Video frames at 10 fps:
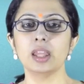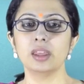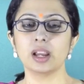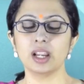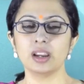
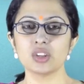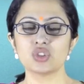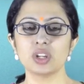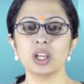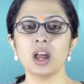The
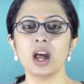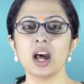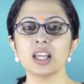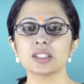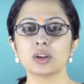industry
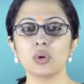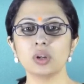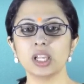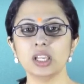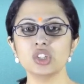has grown
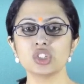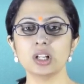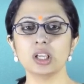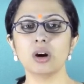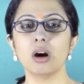
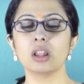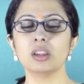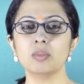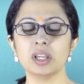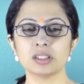initially on
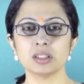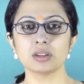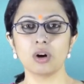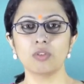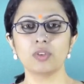the basis
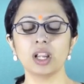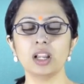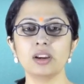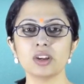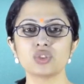of
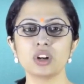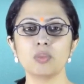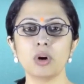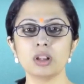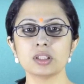industrial
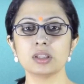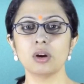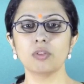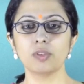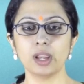policy
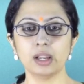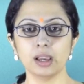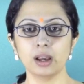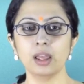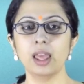of
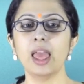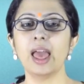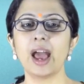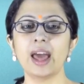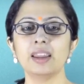India,
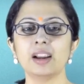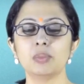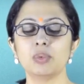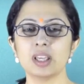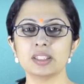and
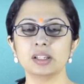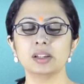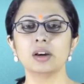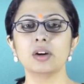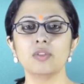at
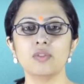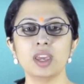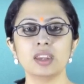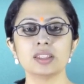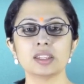present
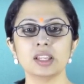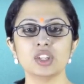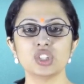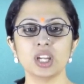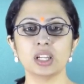various
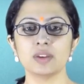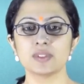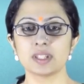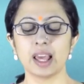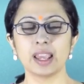
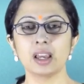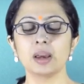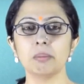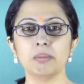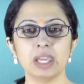initiatives like
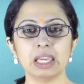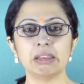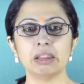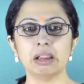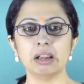Make
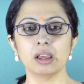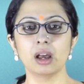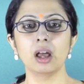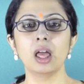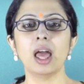in
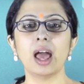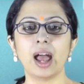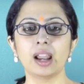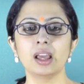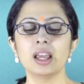India
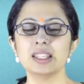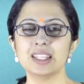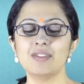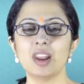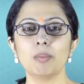and
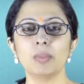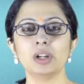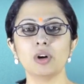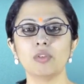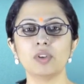
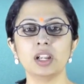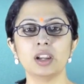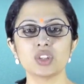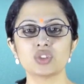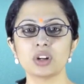development of
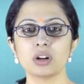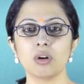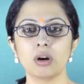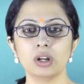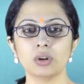industrial
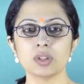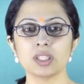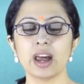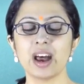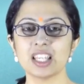corridors
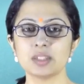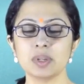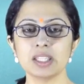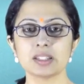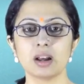has
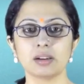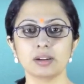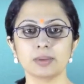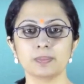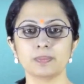been started.